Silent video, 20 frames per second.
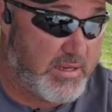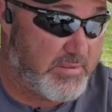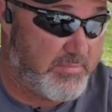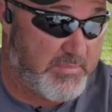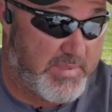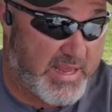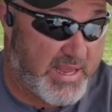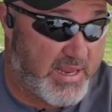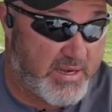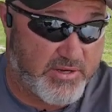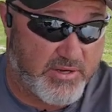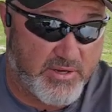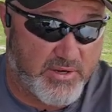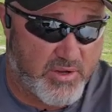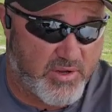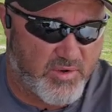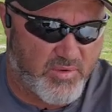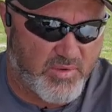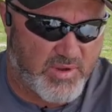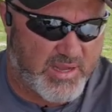Man, you
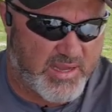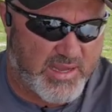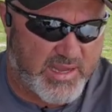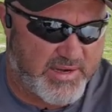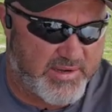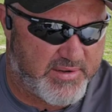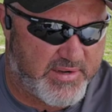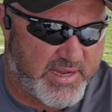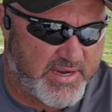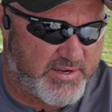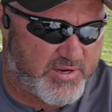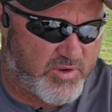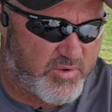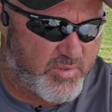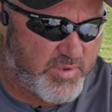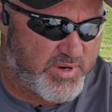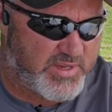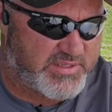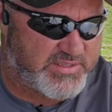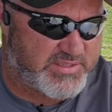know, I
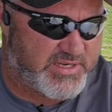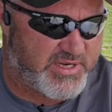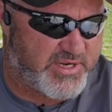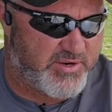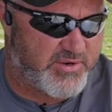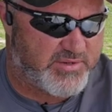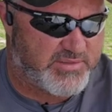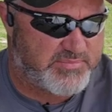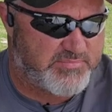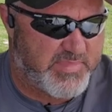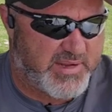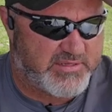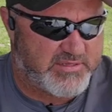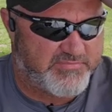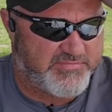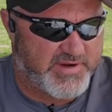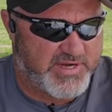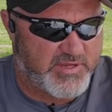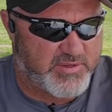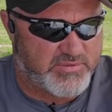don't want to sit here and make
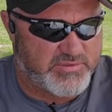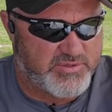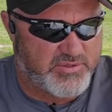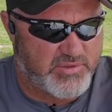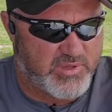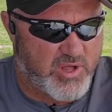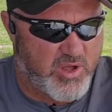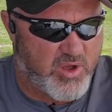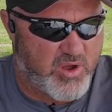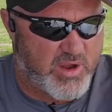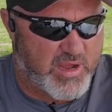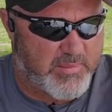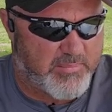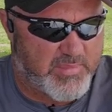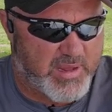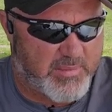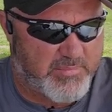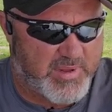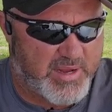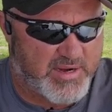the video too long.
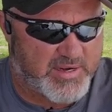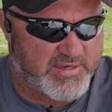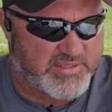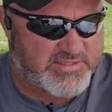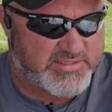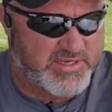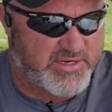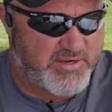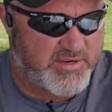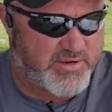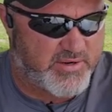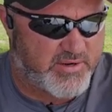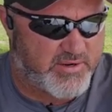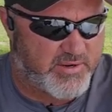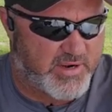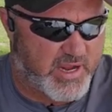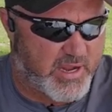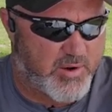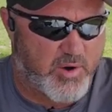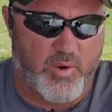I'm not going to sit
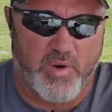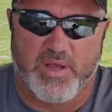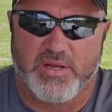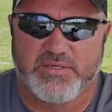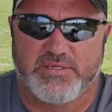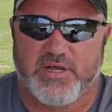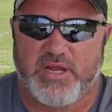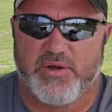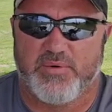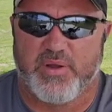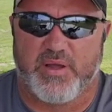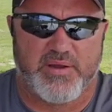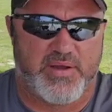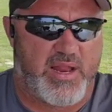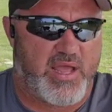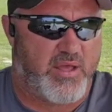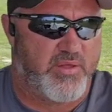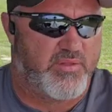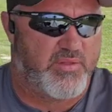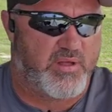here. I'll go ahead and tell you right
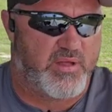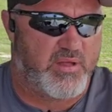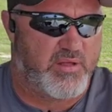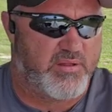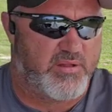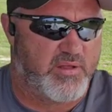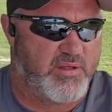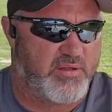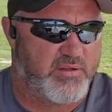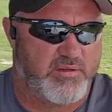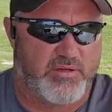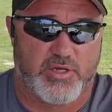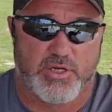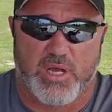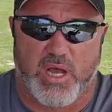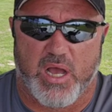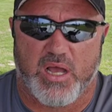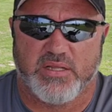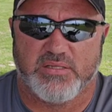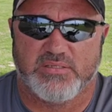now the
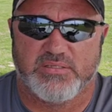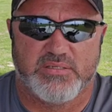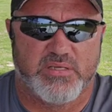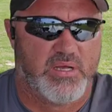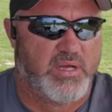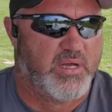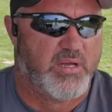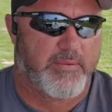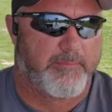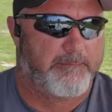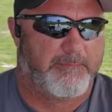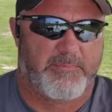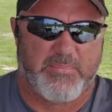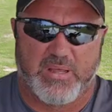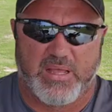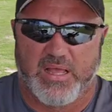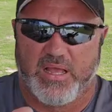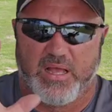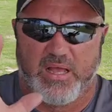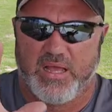cons,
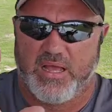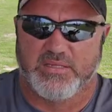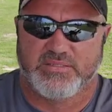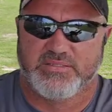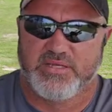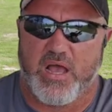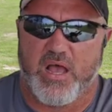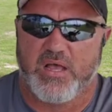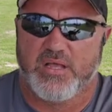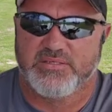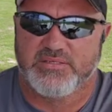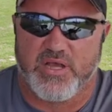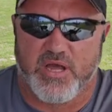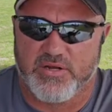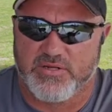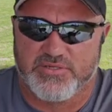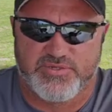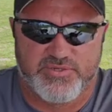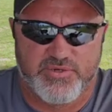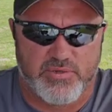as God's
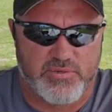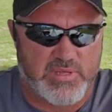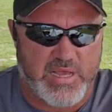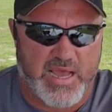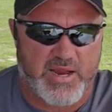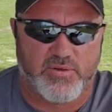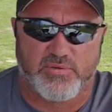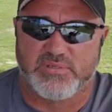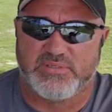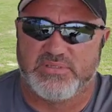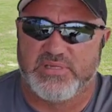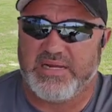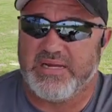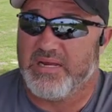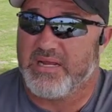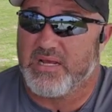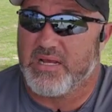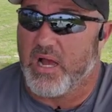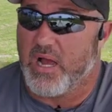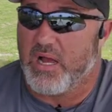honest truth, I don't see
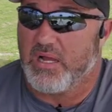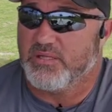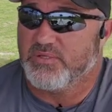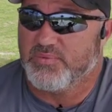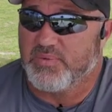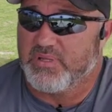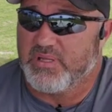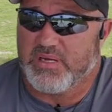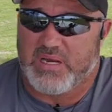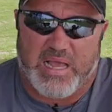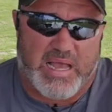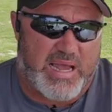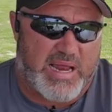any cons with it.